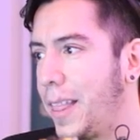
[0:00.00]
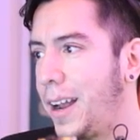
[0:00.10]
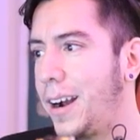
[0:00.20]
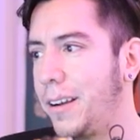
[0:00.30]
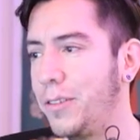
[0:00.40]

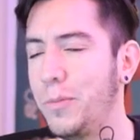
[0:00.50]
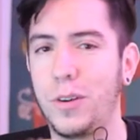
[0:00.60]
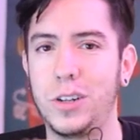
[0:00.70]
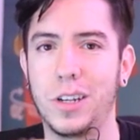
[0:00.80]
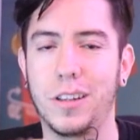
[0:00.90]
there are a few
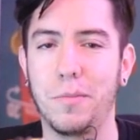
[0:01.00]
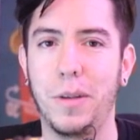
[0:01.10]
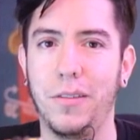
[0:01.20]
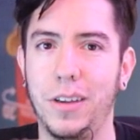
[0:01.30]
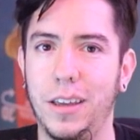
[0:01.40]
projects that
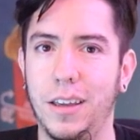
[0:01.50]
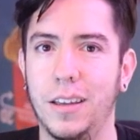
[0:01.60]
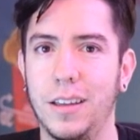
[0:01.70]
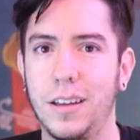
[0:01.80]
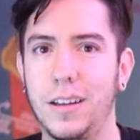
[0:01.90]

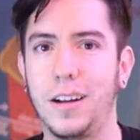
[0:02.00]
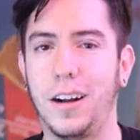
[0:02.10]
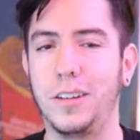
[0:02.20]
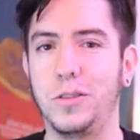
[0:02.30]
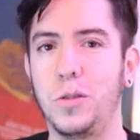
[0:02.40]
maybe
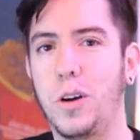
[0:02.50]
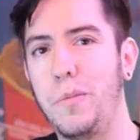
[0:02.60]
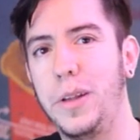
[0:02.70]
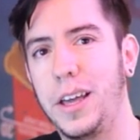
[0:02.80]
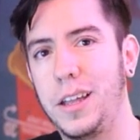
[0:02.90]
are too
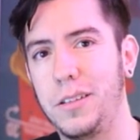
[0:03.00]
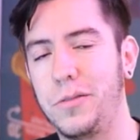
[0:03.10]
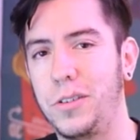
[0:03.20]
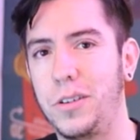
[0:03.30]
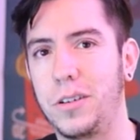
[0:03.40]

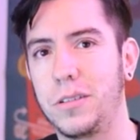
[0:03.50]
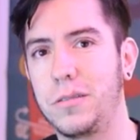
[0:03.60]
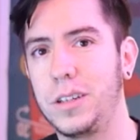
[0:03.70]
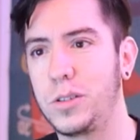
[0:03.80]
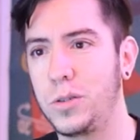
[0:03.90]
complicated for
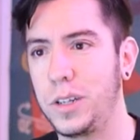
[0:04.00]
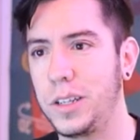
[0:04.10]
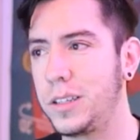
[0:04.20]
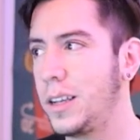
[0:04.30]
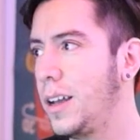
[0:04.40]

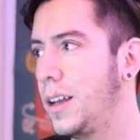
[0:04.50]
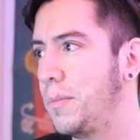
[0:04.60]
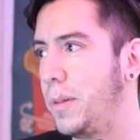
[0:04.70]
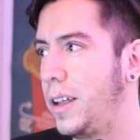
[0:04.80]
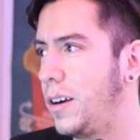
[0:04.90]
students,
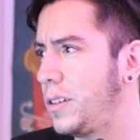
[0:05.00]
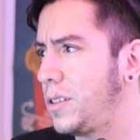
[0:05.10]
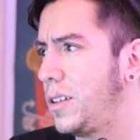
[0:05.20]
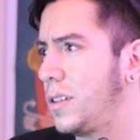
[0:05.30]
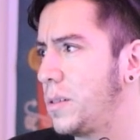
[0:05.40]
but there are
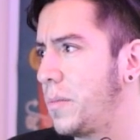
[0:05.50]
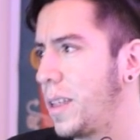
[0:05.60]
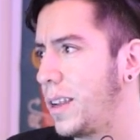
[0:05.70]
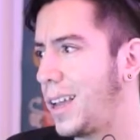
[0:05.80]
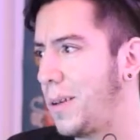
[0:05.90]
also
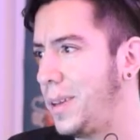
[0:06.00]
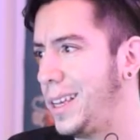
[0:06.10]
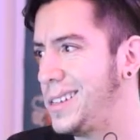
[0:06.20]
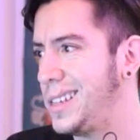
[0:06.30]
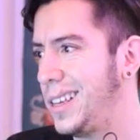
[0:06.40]
some that can be
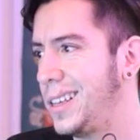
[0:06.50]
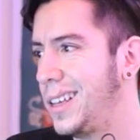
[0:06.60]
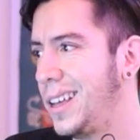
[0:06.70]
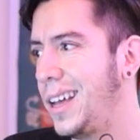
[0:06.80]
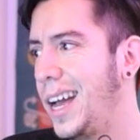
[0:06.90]
easy.
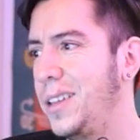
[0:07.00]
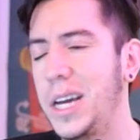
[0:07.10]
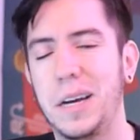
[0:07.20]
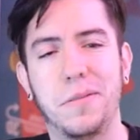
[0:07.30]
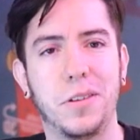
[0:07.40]
And
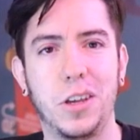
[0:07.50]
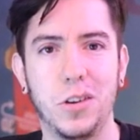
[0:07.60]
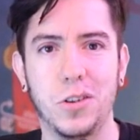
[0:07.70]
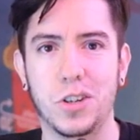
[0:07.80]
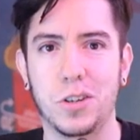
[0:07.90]
you have
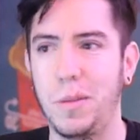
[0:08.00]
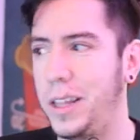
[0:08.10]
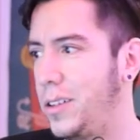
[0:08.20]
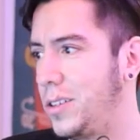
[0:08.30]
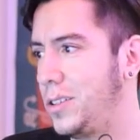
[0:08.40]
huge
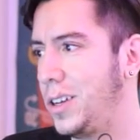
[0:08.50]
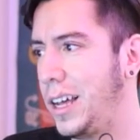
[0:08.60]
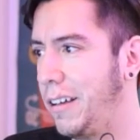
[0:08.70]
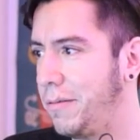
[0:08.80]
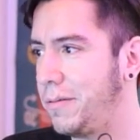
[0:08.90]
mentors. You
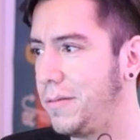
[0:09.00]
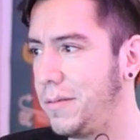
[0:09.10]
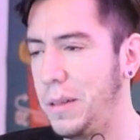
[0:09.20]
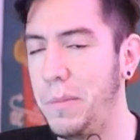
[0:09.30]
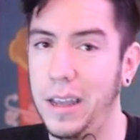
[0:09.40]
have
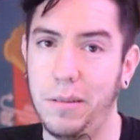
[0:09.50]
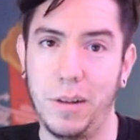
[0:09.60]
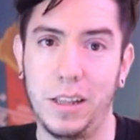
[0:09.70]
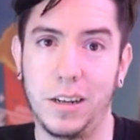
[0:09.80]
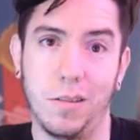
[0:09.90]
the
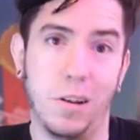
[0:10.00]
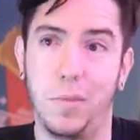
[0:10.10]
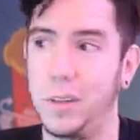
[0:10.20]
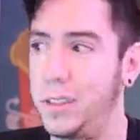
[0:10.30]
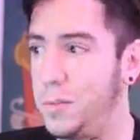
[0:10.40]
main Blender
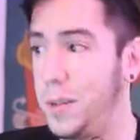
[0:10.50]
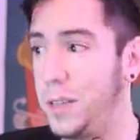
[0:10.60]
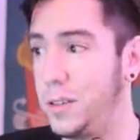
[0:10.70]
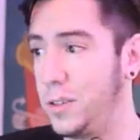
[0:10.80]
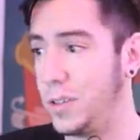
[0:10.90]
developers as
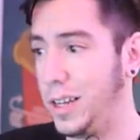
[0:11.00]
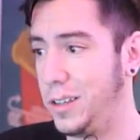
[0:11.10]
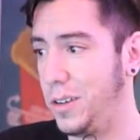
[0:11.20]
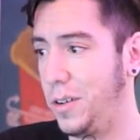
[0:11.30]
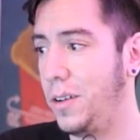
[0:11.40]
mentors
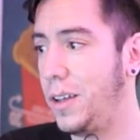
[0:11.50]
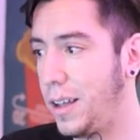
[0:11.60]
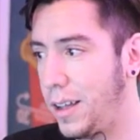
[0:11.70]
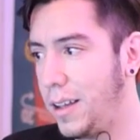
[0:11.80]
usually, so